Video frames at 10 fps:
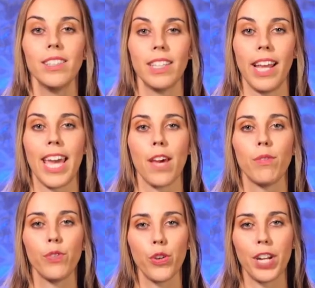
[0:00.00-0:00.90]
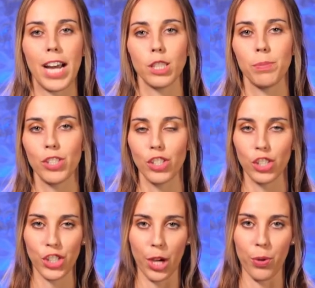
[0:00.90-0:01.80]
Today, I have a few announcements
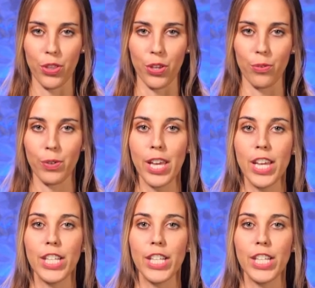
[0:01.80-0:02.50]
to share with you.